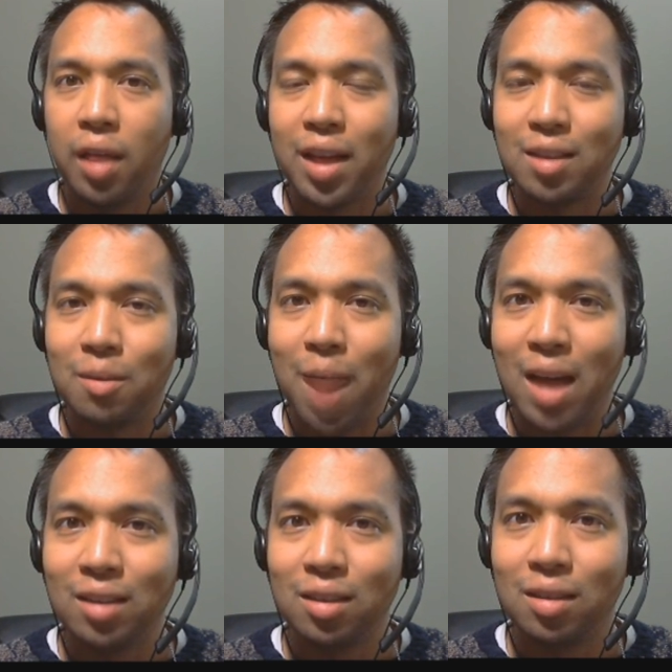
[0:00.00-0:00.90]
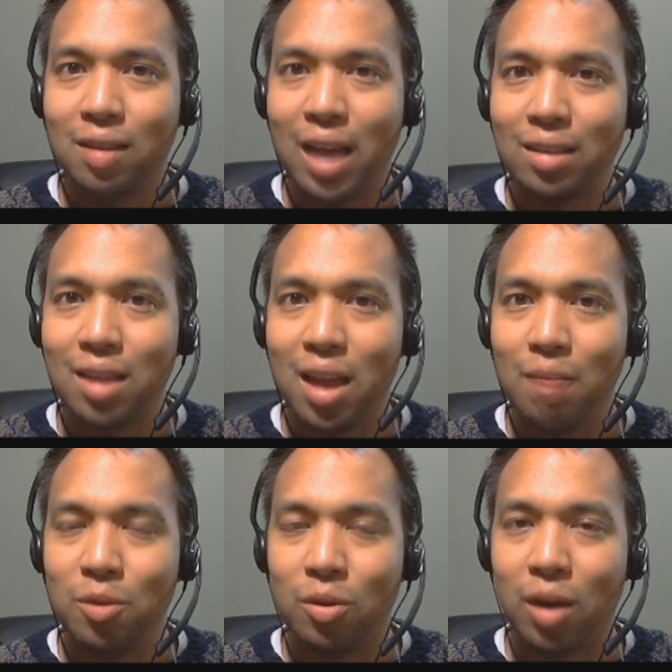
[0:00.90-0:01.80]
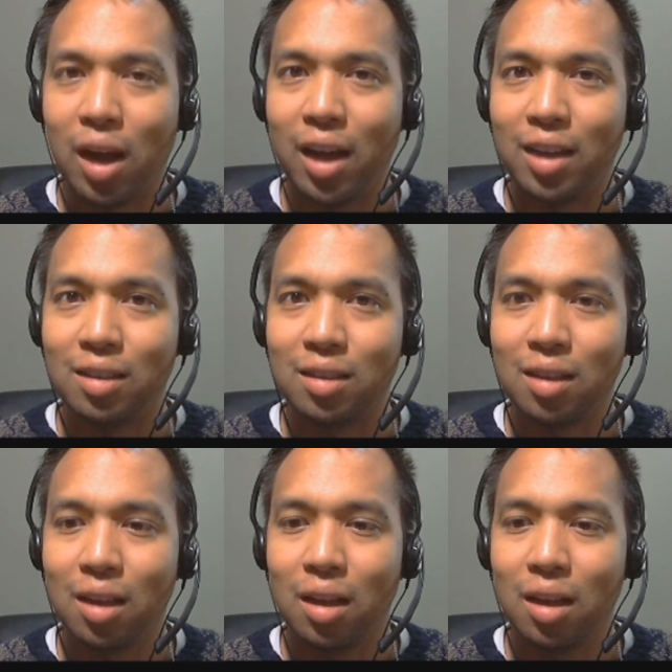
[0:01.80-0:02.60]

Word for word: That's Sebastian's last name, you guys.